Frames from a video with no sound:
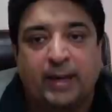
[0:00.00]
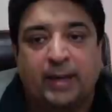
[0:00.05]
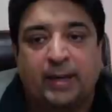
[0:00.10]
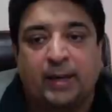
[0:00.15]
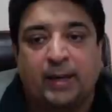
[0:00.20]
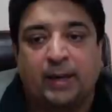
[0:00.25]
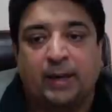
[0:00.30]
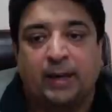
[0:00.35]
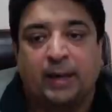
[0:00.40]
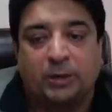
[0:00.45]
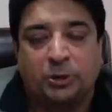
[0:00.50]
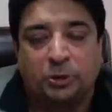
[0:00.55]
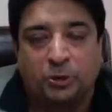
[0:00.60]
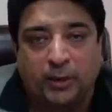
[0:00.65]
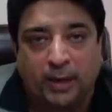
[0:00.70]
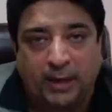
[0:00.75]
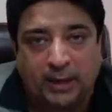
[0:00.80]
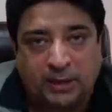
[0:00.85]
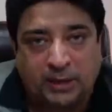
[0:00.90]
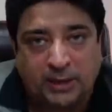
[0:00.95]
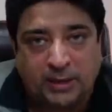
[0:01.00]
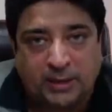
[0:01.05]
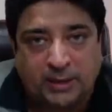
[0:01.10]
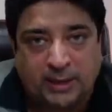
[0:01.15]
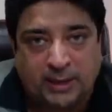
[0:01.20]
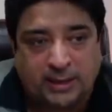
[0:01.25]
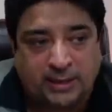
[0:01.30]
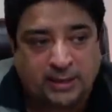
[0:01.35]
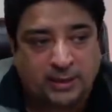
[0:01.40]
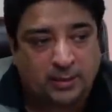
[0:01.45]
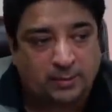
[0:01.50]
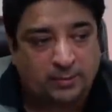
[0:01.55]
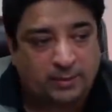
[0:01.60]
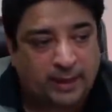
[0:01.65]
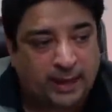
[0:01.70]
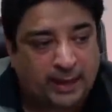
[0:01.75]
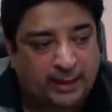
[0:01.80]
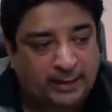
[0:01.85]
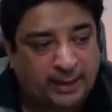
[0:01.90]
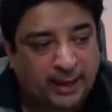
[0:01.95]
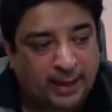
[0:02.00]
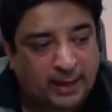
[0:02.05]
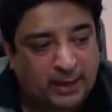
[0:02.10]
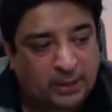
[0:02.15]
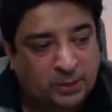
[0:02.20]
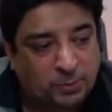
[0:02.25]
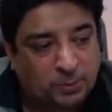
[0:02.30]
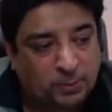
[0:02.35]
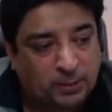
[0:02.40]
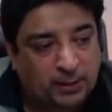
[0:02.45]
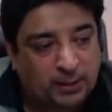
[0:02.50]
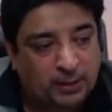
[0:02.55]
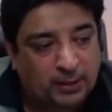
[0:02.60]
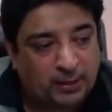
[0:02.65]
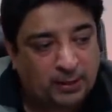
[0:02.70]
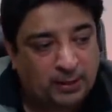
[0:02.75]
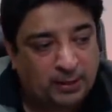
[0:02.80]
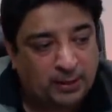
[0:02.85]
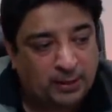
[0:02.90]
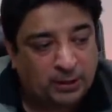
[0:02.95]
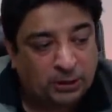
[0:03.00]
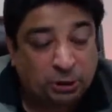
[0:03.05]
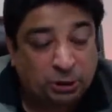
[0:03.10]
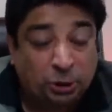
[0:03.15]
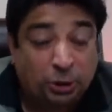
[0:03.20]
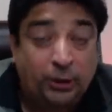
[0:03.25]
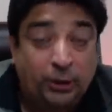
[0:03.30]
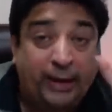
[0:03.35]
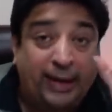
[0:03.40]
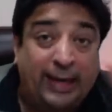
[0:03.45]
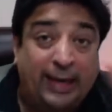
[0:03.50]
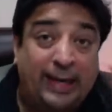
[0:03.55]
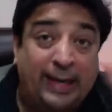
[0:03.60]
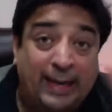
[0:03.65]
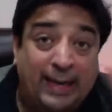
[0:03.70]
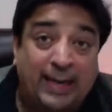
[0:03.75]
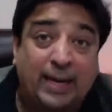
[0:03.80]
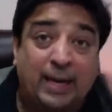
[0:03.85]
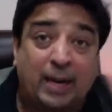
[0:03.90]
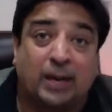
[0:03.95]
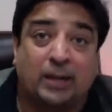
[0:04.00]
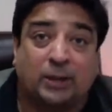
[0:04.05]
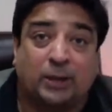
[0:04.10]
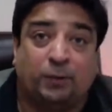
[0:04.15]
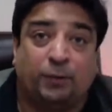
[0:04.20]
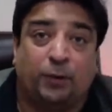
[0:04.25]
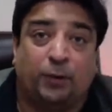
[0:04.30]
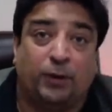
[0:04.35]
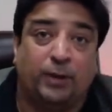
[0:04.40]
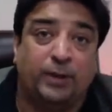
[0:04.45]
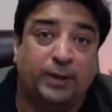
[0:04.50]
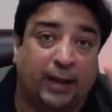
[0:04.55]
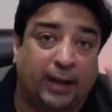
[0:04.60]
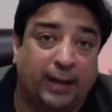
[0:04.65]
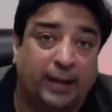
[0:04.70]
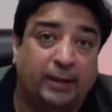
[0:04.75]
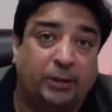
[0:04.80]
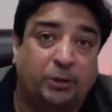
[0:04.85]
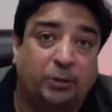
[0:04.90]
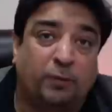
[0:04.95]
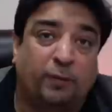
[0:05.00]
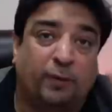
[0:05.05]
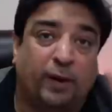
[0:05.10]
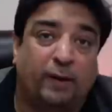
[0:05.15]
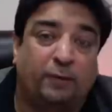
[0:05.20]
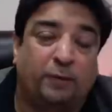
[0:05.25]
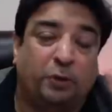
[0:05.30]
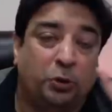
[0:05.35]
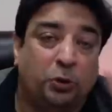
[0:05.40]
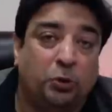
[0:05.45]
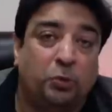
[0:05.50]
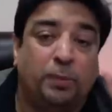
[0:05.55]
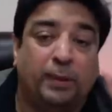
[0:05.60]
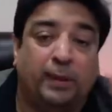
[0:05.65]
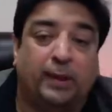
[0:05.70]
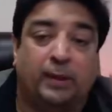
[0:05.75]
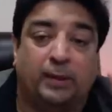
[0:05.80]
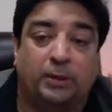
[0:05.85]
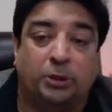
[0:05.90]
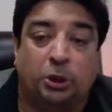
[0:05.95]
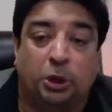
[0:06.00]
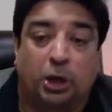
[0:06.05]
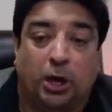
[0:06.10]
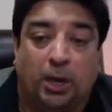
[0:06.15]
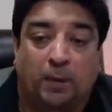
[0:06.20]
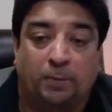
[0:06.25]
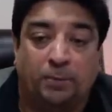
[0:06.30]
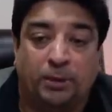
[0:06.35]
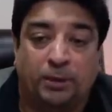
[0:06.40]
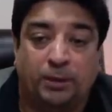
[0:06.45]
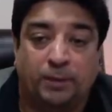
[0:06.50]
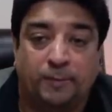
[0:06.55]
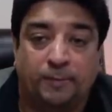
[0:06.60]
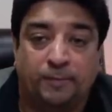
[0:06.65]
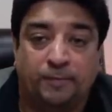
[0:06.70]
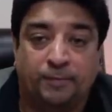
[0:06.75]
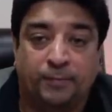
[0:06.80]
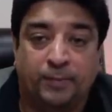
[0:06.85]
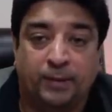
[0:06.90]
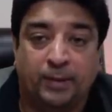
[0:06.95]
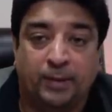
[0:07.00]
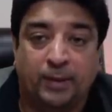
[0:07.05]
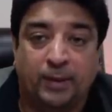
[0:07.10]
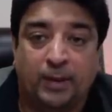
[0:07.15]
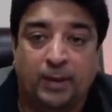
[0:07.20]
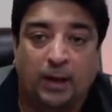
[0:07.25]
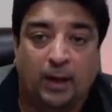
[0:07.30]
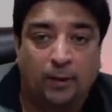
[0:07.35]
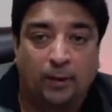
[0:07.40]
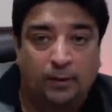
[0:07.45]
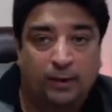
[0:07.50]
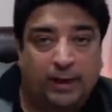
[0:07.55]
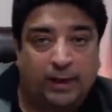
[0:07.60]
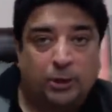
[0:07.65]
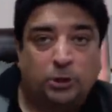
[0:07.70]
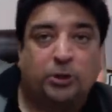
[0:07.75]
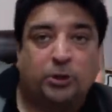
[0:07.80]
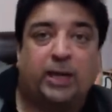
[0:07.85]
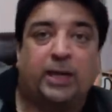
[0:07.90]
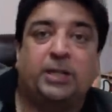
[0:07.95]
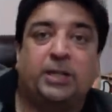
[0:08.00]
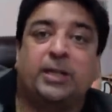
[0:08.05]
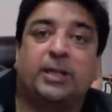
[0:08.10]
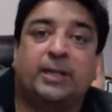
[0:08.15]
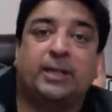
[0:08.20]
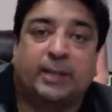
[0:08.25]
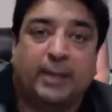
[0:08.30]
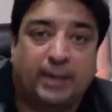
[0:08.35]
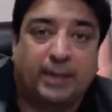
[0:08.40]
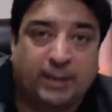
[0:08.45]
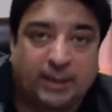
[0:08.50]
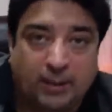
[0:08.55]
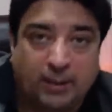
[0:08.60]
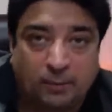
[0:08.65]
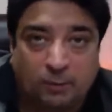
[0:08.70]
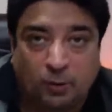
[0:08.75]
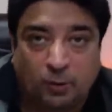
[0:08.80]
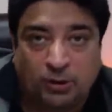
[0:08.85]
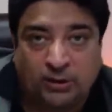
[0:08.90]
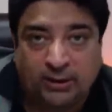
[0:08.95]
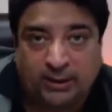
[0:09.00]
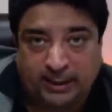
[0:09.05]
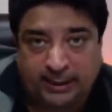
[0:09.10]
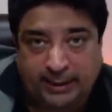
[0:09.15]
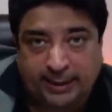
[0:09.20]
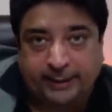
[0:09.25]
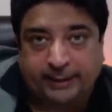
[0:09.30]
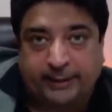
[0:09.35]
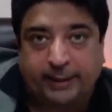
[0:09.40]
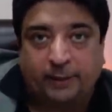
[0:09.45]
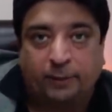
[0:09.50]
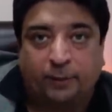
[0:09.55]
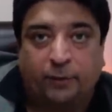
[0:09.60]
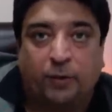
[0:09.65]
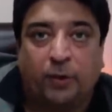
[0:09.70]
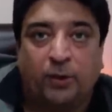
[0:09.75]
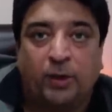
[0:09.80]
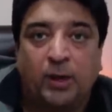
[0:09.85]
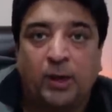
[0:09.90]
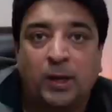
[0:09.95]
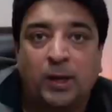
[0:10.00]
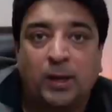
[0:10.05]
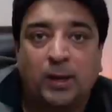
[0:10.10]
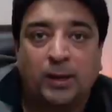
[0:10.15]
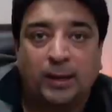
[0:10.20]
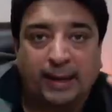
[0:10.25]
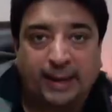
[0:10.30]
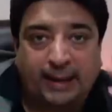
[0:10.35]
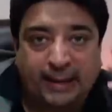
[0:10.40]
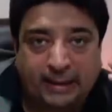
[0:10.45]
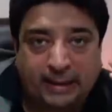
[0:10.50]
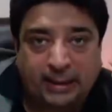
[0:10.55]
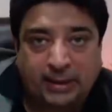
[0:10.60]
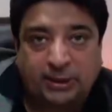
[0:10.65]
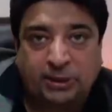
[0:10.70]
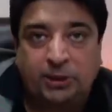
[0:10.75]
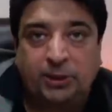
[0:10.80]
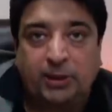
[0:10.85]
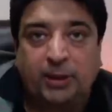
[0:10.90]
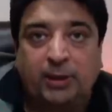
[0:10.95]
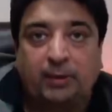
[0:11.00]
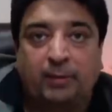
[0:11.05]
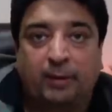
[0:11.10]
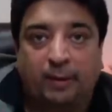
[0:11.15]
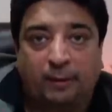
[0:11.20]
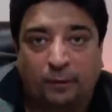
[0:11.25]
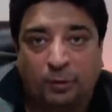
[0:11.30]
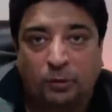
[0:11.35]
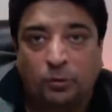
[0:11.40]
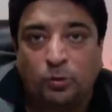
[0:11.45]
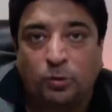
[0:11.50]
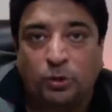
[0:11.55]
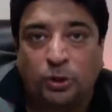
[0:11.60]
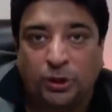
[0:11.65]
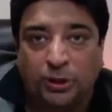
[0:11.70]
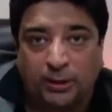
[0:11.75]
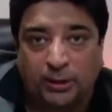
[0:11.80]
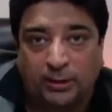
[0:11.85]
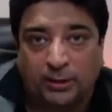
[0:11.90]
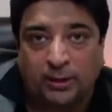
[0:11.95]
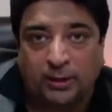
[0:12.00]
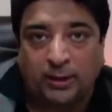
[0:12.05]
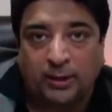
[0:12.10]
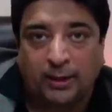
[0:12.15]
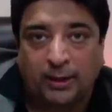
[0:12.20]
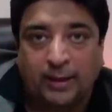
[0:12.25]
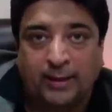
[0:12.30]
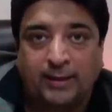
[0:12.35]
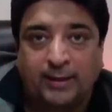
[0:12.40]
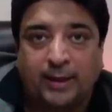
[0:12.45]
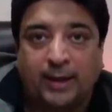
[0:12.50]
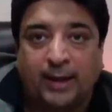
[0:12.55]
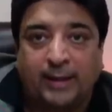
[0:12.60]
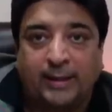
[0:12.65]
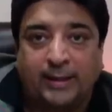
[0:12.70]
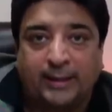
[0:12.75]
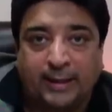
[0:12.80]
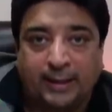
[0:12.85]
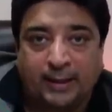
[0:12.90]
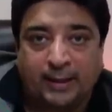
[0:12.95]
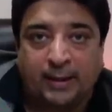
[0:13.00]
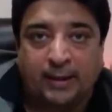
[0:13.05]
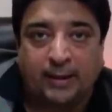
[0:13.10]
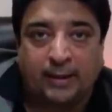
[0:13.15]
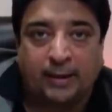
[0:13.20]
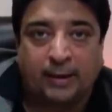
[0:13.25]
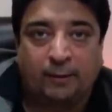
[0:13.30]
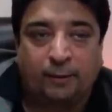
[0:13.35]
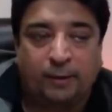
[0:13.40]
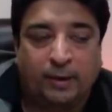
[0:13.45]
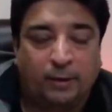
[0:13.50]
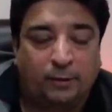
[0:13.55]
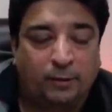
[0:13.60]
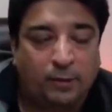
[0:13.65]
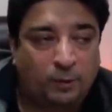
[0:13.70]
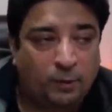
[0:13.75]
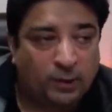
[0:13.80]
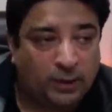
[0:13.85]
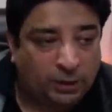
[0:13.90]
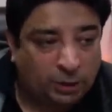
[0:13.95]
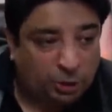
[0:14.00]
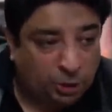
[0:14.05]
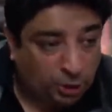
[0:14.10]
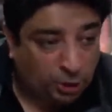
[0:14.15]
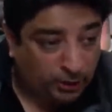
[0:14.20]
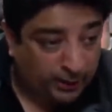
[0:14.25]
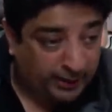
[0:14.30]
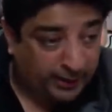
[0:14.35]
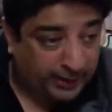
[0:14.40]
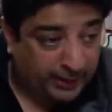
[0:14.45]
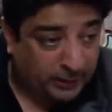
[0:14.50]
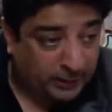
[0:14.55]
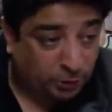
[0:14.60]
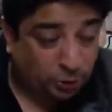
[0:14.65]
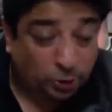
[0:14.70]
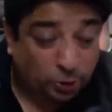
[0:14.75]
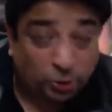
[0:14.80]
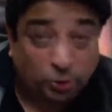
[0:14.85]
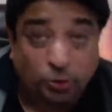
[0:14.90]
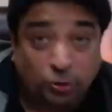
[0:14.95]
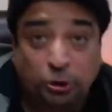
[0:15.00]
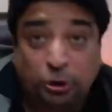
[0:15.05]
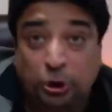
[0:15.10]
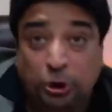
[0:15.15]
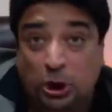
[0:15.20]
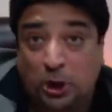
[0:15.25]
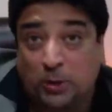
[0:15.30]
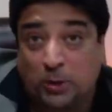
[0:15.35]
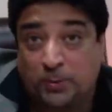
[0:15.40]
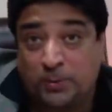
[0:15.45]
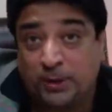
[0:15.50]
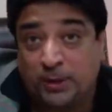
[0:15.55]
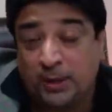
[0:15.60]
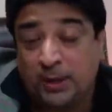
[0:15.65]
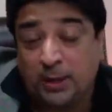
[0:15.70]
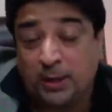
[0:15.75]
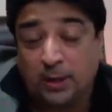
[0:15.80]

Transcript: in an education system that has been training us for 9-to-5 cubicle jobs. Our education system was created for Industrial Revolution in 1900, where we were trained to do jobs